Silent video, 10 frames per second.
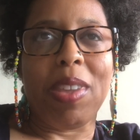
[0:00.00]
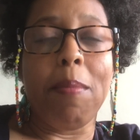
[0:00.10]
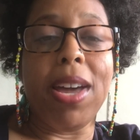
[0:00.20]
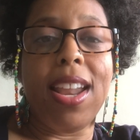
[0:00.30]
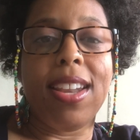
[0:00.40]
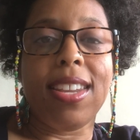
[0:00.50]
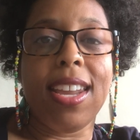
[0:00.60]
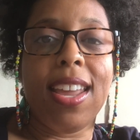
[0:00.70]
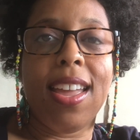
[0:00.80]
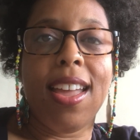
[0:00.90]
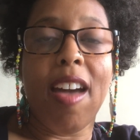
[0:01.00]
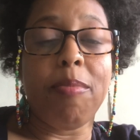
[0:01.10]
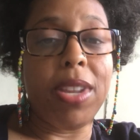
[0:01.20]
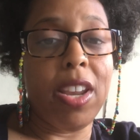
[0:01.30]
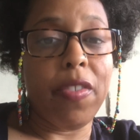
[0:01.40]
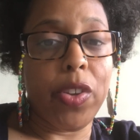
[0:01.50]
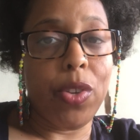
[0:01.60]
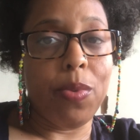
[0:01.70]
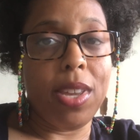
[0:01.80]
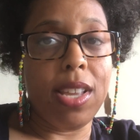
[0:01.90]
But I've been here for
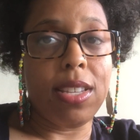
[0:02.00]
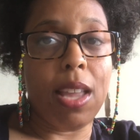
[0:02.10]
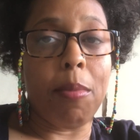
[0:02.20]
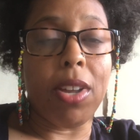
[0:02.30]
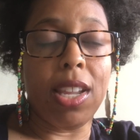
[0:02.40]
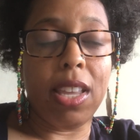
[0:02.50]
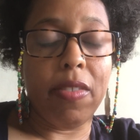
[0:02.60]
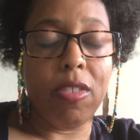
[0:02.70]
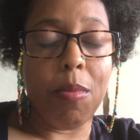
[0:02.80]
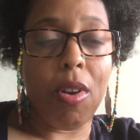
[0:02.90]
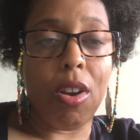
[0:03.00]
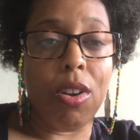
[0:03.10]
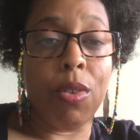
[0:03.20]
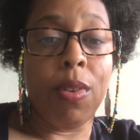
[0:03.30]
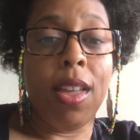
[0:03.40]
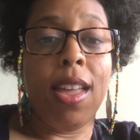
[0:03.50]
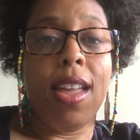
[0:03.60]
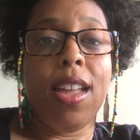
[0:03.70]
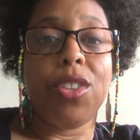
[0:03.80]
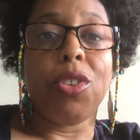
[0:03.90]
2 weeks. I'm gonna leave tomorrow
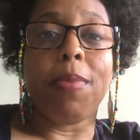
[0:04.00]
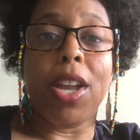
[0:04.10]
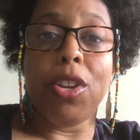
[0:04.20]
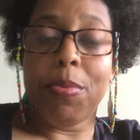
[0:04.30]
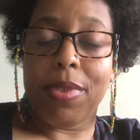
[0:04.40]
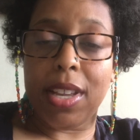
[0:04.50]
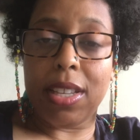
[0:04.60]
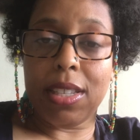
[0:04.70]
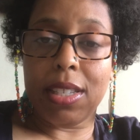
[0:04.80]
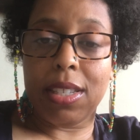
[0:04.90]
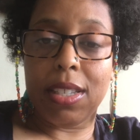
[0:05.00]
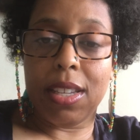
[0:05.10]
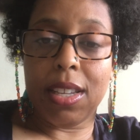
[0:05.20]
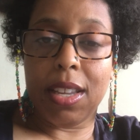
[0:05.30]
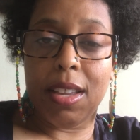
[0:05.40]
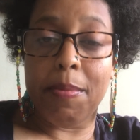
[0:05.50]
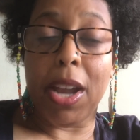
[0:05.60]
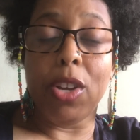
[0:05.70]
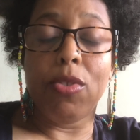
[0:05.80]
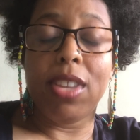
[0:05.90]
to my new place, my
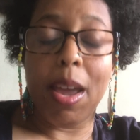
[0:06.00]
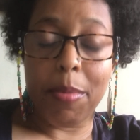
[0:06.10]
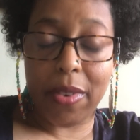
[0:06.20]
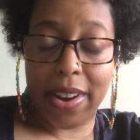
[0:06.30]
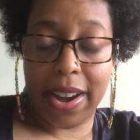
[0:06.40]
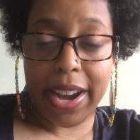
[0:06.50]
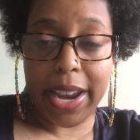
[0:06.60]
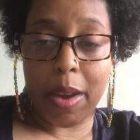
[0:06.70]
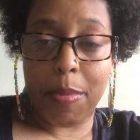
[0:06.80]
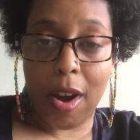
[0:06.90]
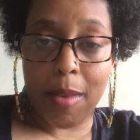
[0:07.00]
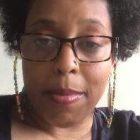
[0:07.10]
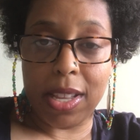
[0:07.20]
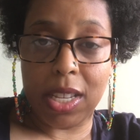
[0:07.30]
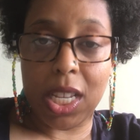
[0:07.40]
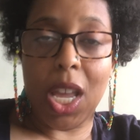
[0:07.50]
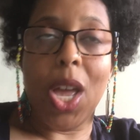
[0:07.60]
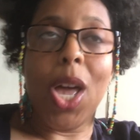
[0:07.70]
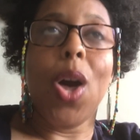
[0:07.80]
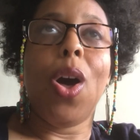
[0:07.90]
new temporary apartment,
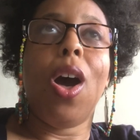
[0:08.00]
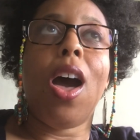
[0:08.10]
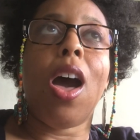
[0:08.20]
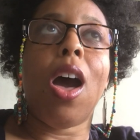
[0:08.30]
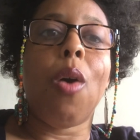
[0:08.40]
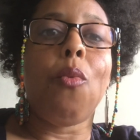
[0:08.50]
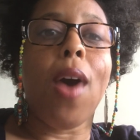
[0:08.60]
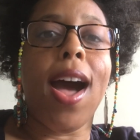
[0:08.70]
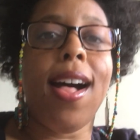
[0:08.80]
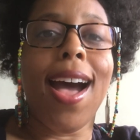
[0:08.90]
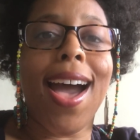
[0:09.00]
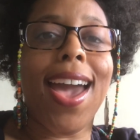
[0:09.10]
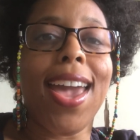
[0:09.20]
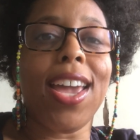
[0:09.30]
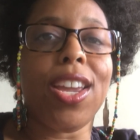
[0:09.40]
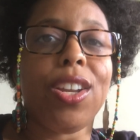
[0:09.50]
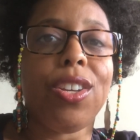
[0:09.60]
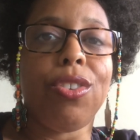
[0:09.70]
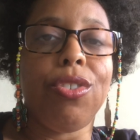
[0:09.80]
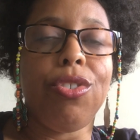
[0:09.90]
while
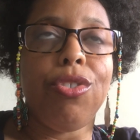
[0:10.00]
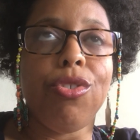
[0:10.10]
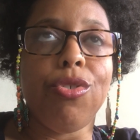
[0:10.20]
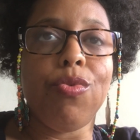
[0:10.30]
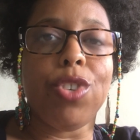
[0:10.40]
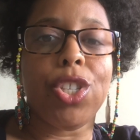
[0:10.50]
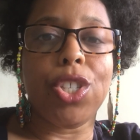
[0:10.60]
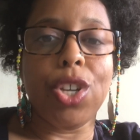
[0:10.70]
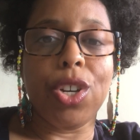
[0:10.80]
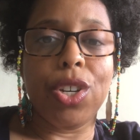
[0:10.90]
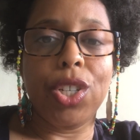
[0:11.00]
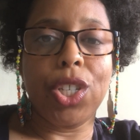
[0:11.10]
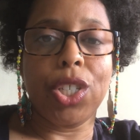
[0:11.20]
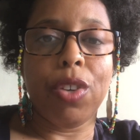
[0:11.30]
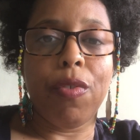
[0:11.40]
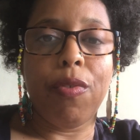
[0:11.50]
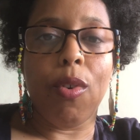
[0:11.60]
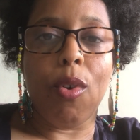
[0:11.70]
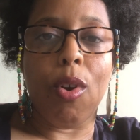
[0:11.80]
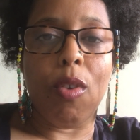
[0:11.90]
I do a search
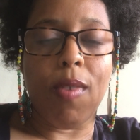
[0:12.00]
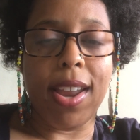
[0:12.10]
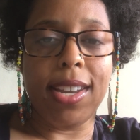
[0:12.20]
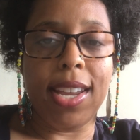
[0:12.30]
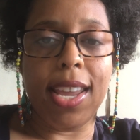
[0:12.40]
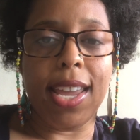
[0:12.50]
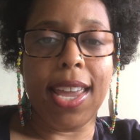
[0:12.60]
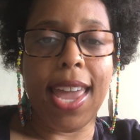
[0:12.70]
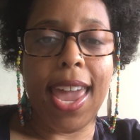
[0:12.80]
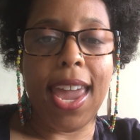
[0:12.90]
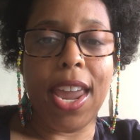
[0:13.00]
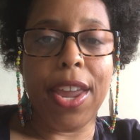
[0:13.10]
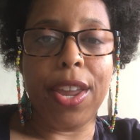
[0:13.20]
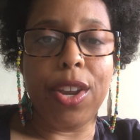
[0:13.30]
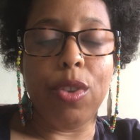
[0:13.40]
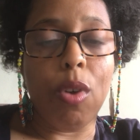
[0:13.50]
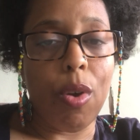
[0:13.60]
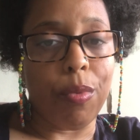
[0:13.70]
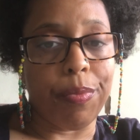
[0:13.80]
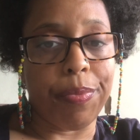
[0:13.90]
for renting a new
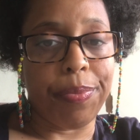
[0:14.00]
home.